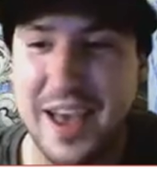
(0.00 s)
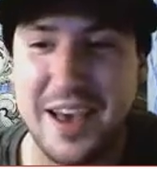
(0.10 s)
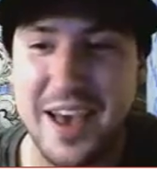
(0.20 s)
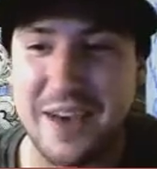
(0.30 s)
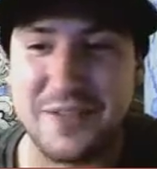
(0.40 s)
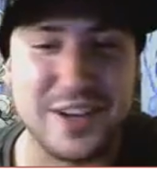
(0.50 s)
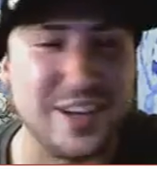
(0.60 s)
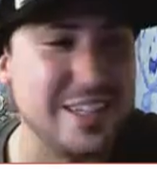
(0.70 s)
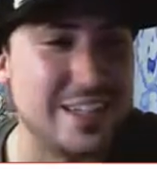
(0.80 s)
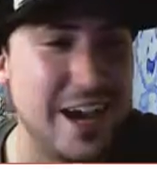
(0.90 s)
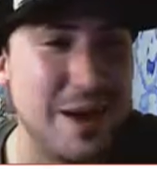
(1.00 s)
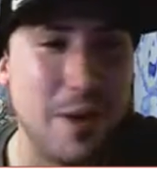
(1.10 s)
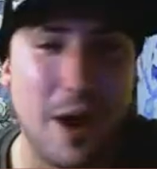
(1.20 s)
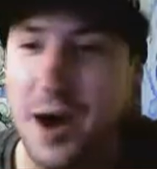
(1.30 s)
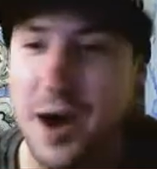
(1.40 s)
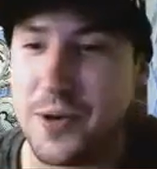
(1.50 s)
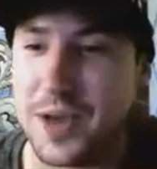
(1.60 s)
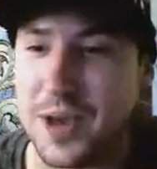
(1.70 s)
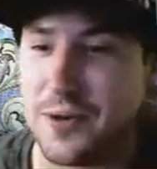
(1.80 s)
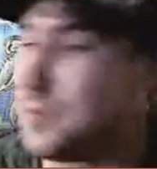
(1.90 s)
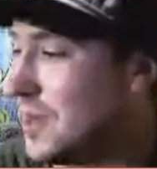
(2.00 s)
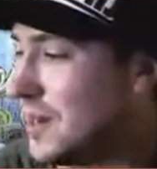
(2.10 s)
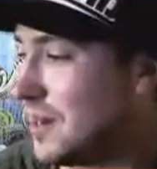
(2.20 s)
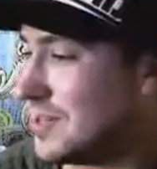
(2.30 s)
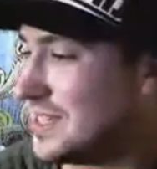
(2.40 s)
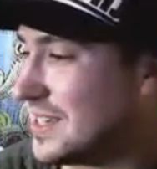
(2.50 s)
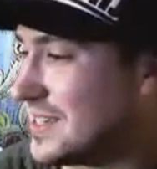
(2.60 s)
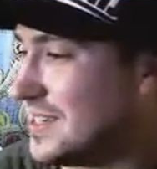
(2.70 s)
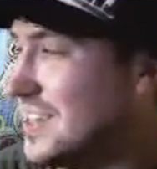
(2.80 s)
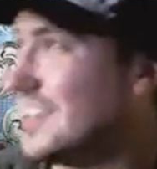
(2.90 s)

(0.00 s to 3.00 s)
having a good time. I'm okay with being number 60.